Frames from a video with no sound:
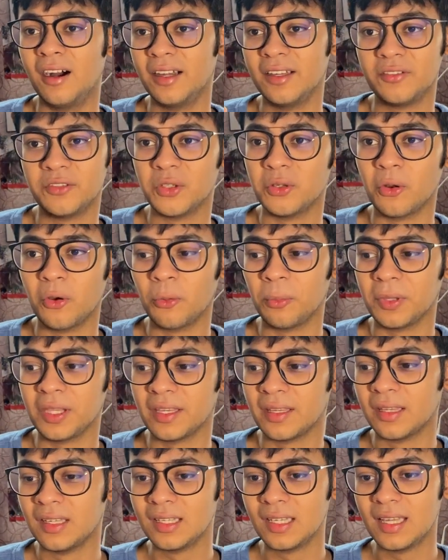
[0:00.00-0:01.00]
if you know
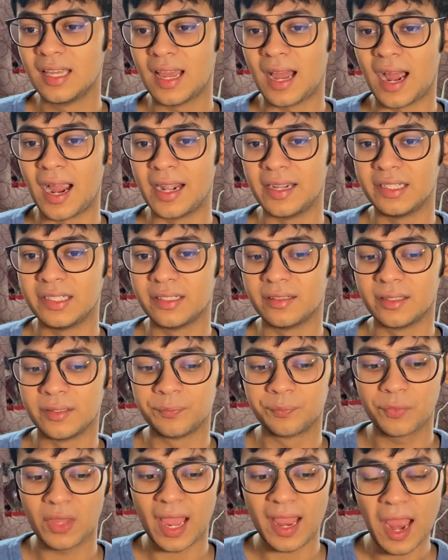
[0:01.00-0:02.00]
me, and